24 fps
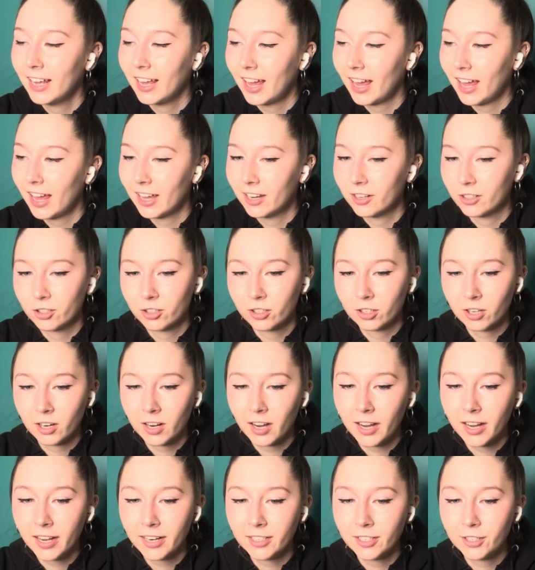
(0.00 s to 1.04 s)
And
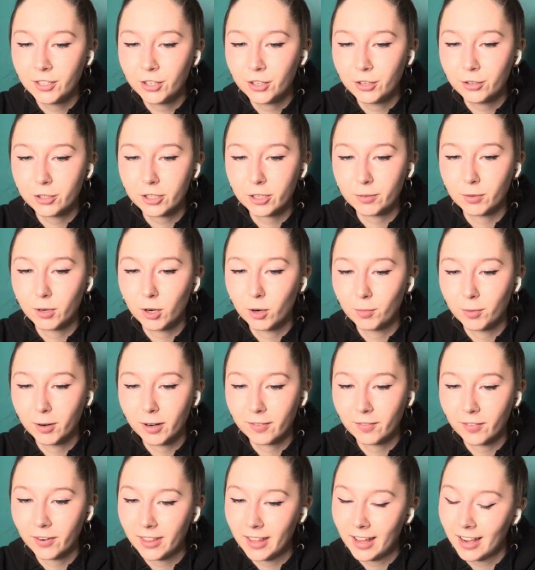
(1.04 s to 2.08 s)
try to do some homework
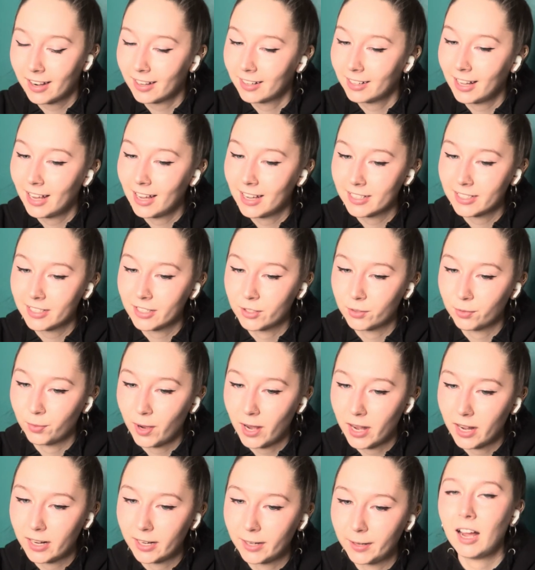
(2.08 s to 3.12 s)
for that class as
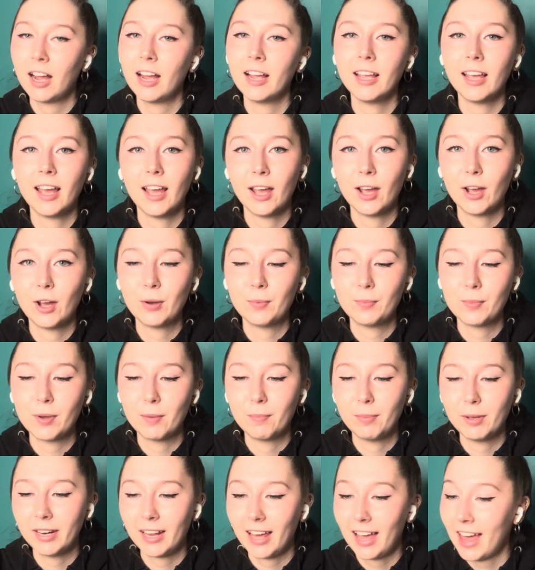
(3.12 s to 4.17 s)
well. I am a
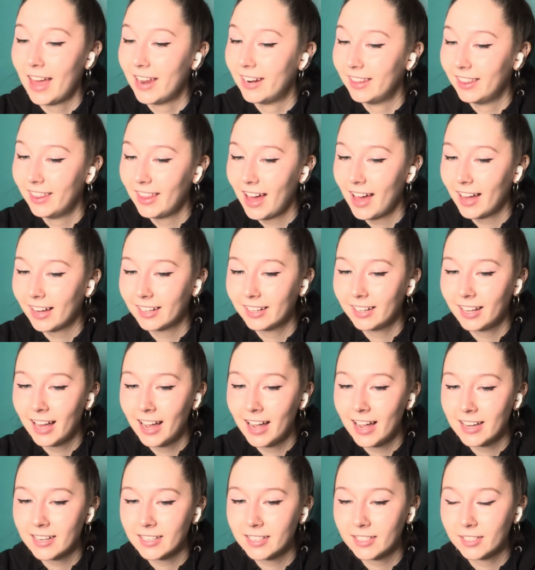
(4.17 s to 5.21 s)
bit ahead in that
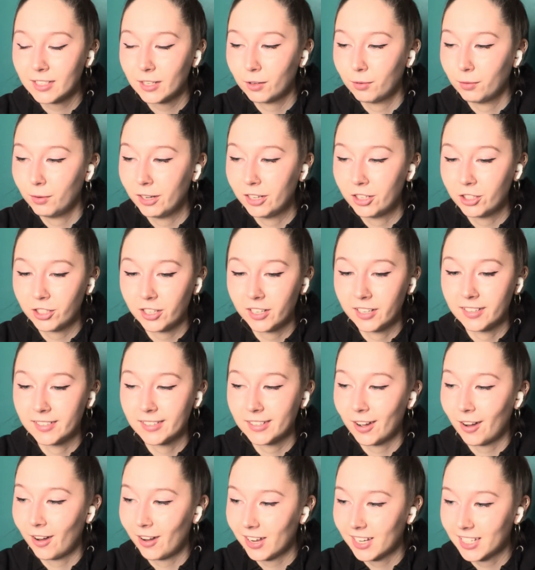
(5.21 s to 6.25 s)
class, which is
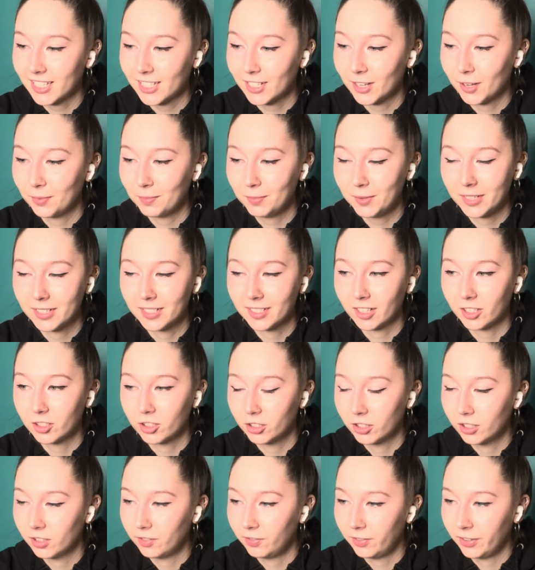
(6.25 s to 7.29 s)
awesome. It's such a
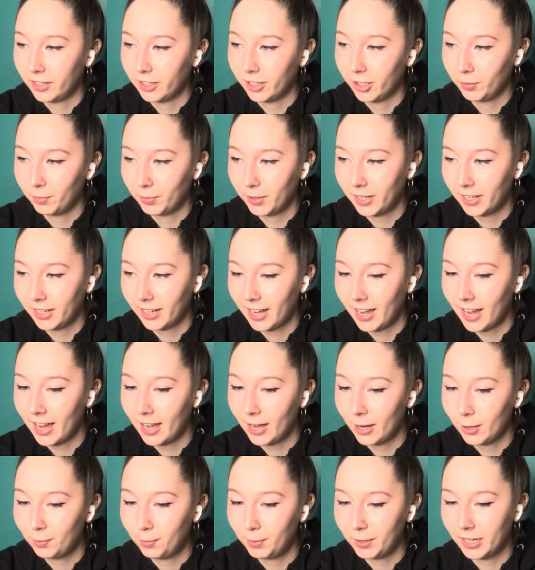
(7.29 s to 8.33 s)
good feeling being
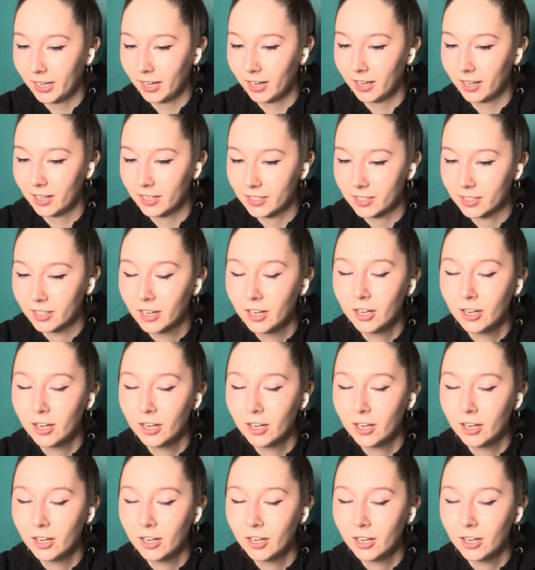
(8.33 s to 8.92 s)
ahead because,